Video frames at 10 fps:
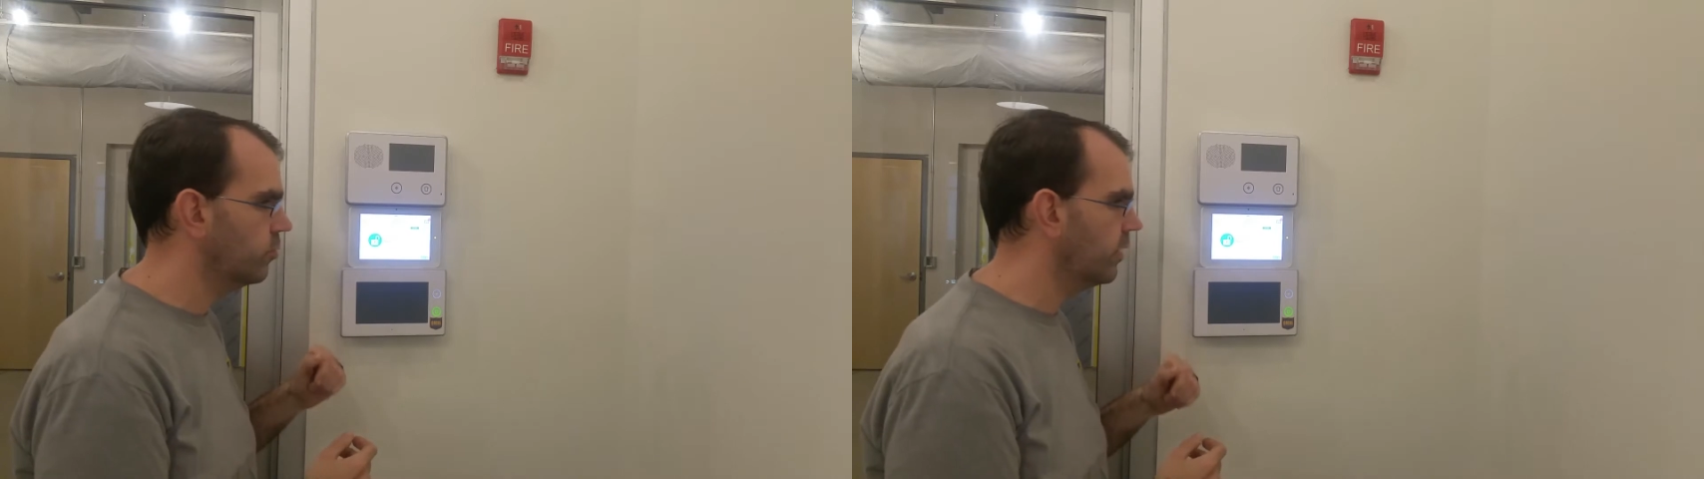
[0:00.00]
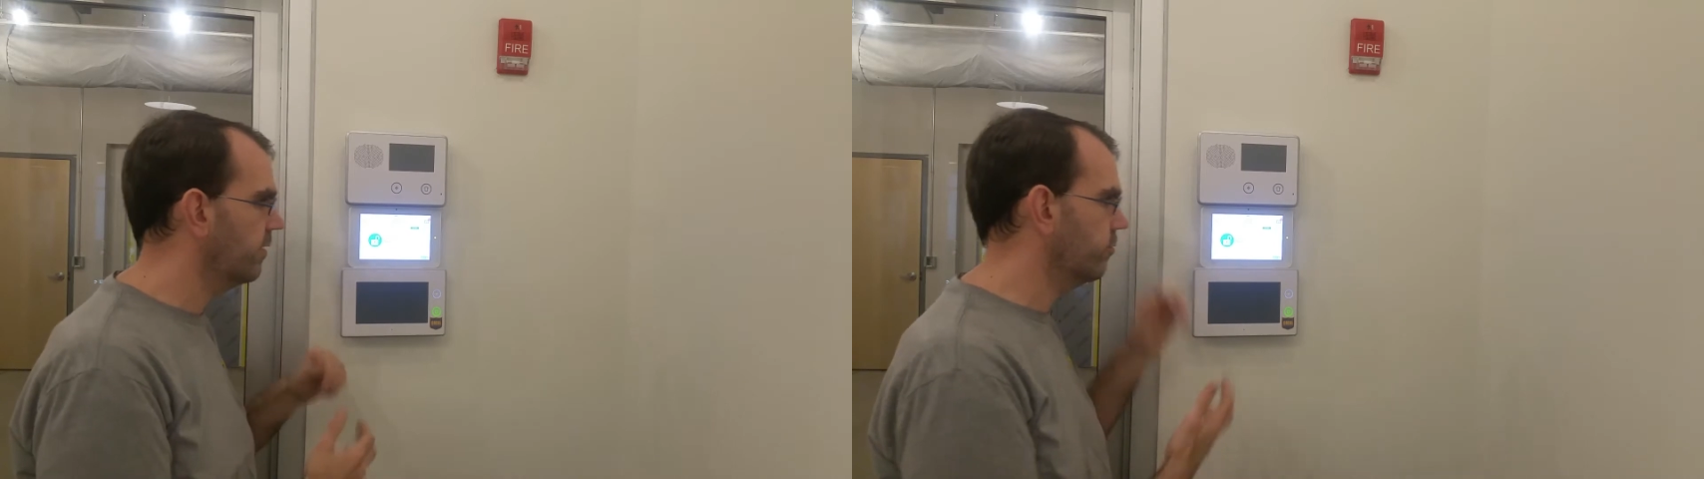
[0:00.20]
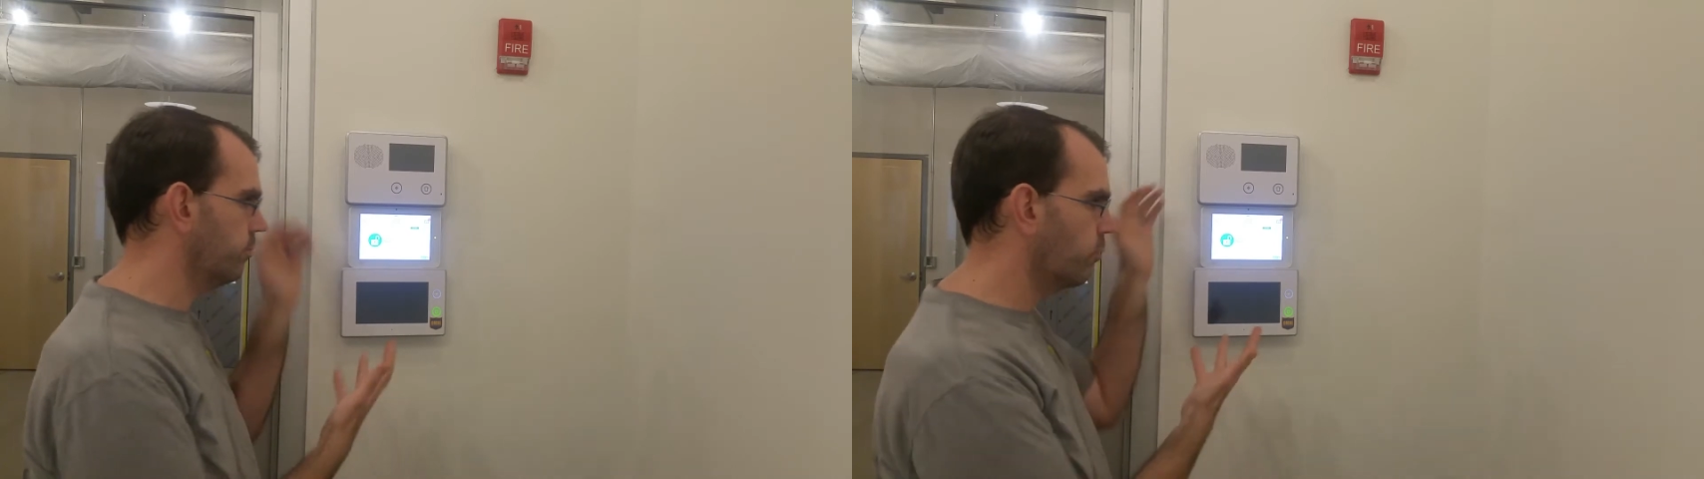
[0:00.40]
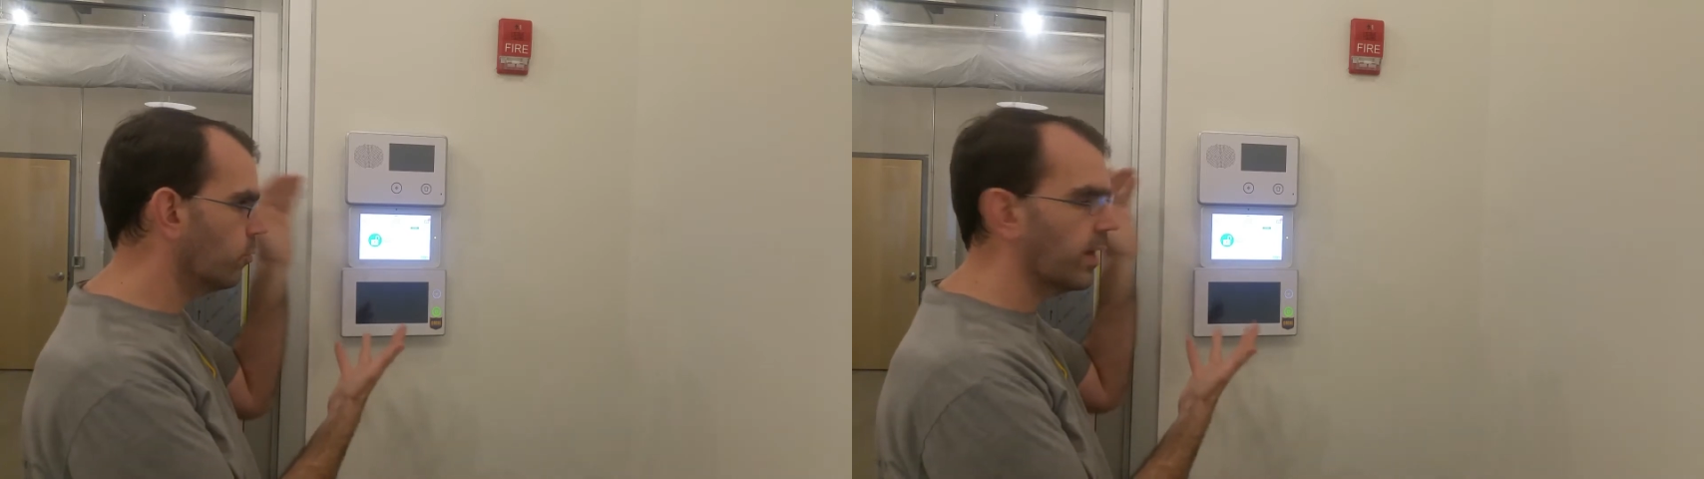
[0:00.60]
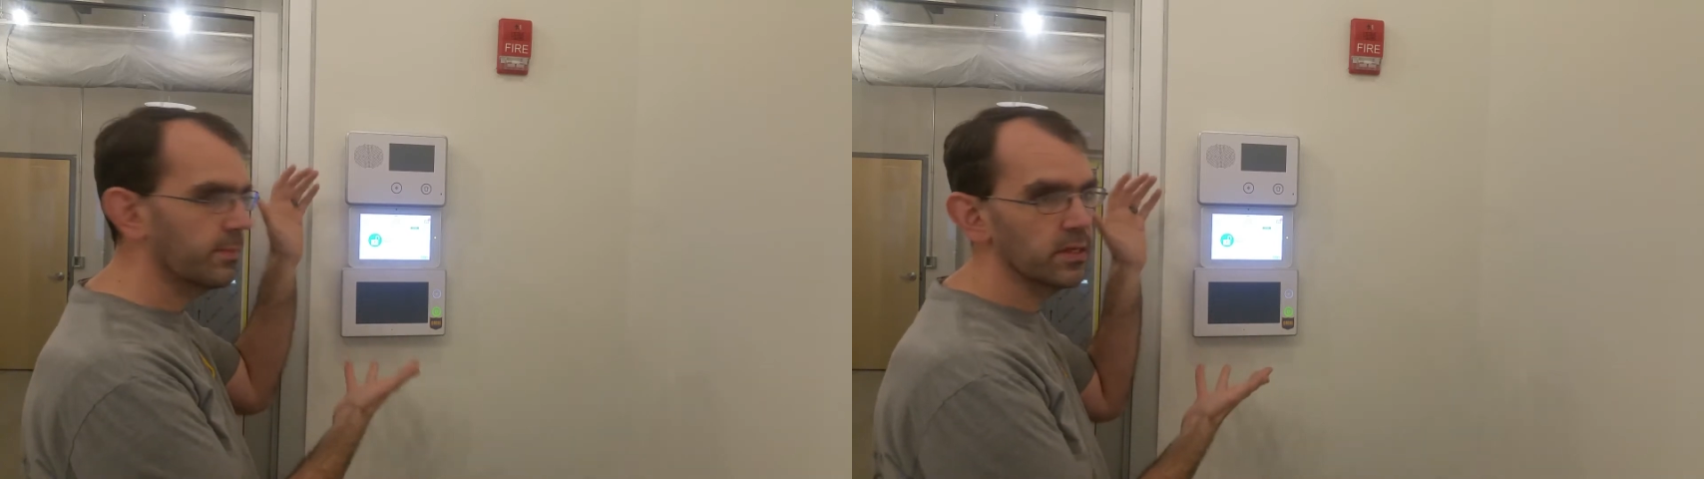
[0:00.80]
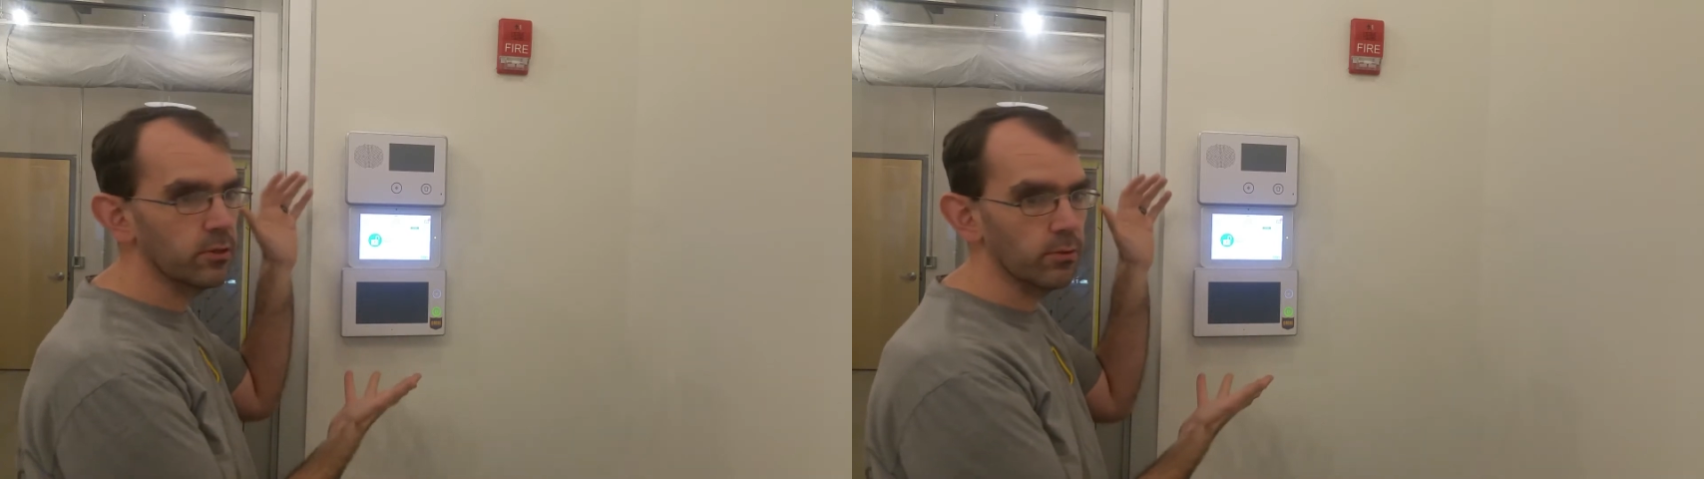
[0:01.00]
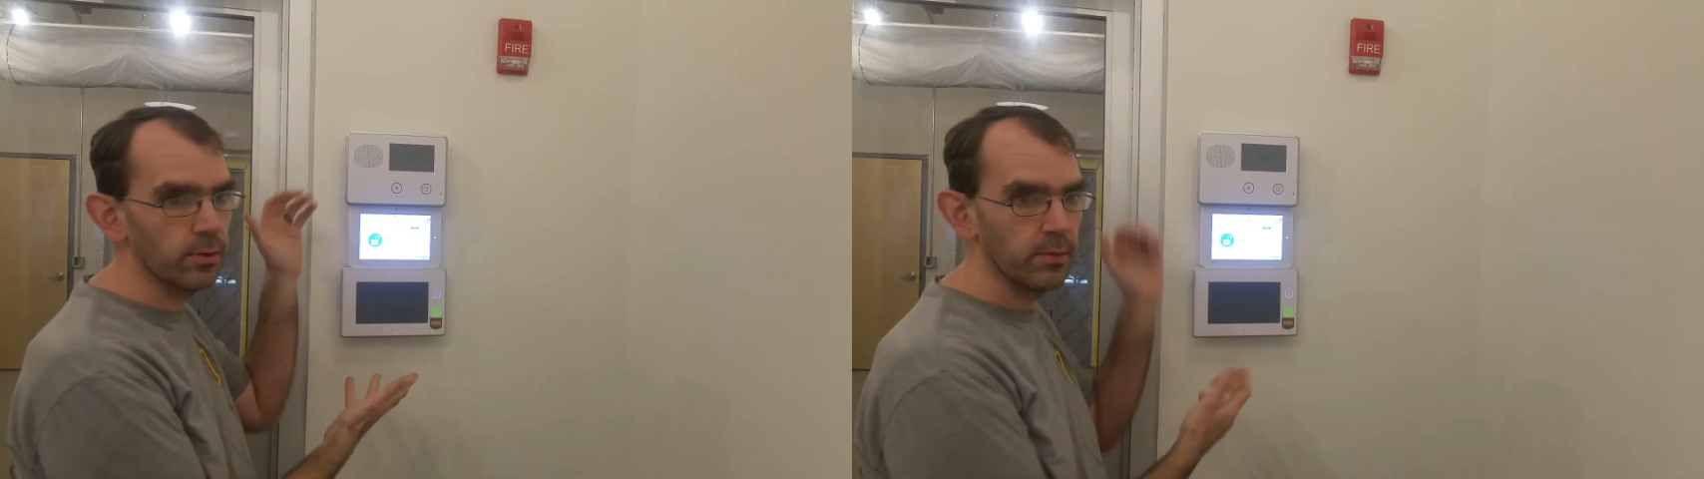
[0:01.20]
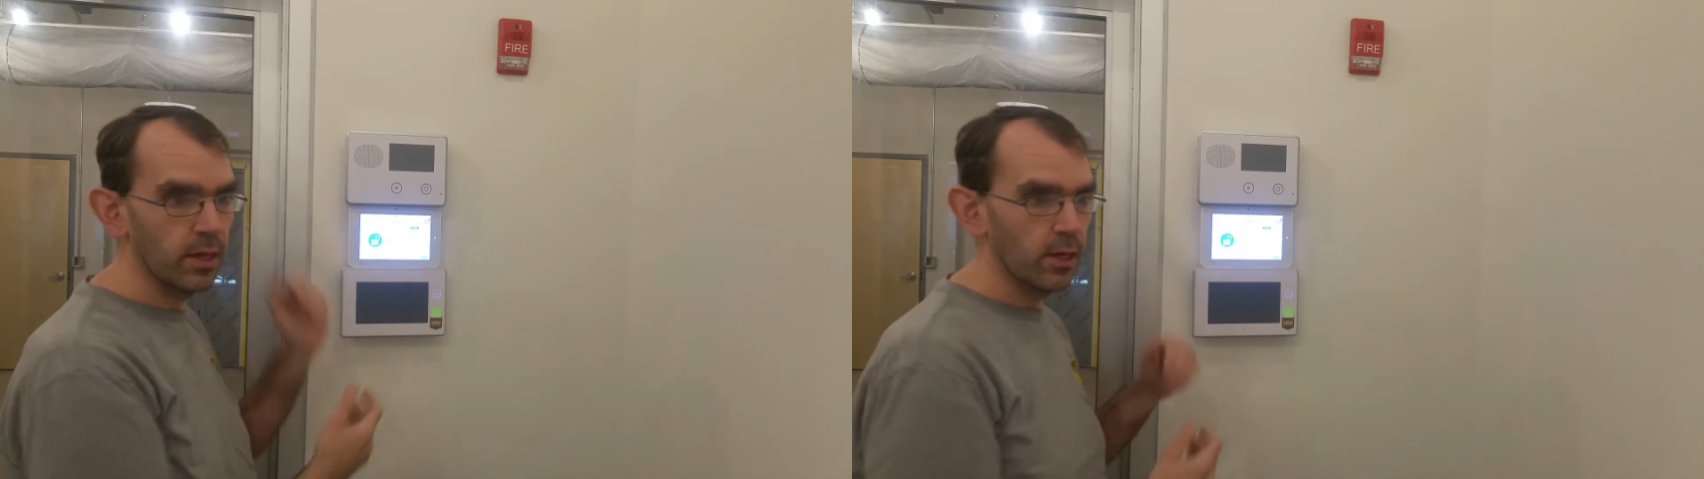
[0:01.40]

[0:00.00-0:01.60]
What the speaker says: to whatever's programmed into them.